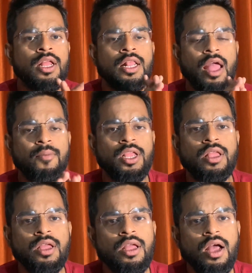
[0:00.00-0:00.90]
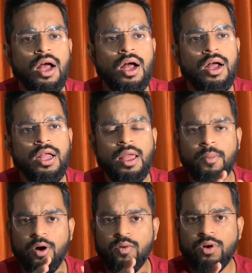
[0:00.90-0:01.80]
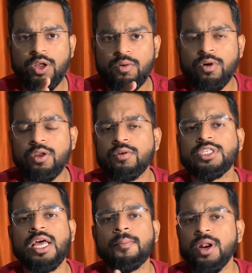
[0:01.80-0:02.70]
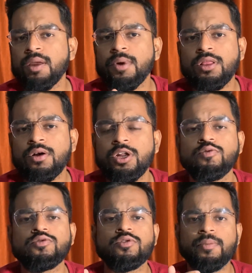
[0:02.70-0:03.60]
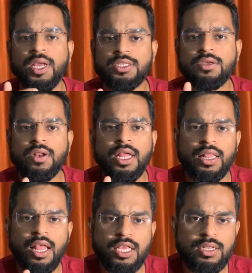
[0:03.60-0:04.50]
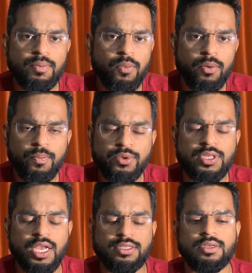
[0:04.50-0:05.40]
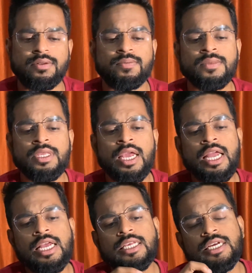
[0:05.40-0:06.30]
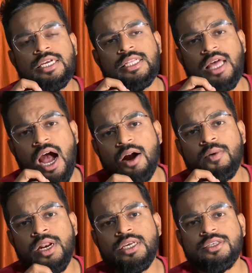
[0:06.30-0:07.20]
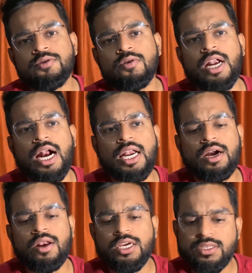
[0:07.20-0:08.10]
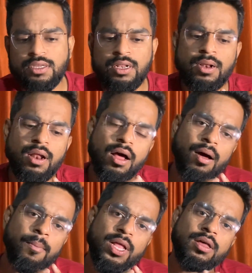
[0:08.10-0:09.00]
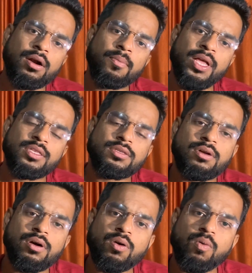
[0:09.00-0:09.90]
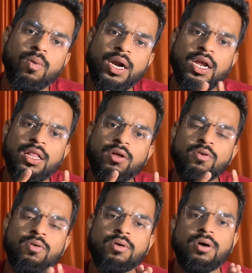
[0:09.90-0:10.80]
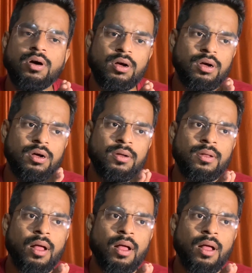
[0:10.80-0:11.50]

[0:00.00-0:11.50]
Everything about your sampling method you should mention in that section. Third one is data collection method, means what are the